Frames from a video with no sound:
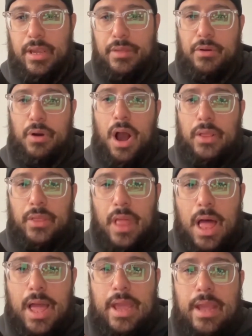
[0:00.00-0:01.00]
either
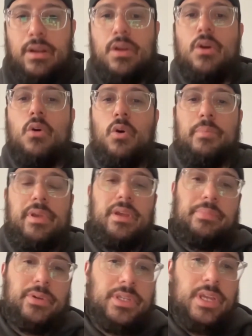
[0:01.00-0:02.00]
online or
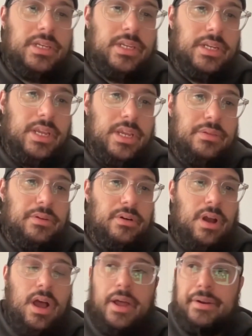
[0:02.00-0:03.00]
being presented
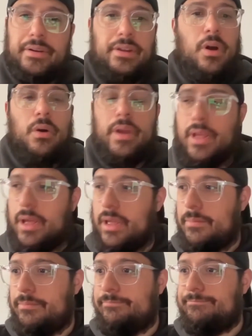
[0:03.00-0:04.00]
either on, you
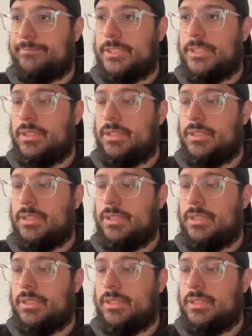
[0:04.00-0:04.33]
know,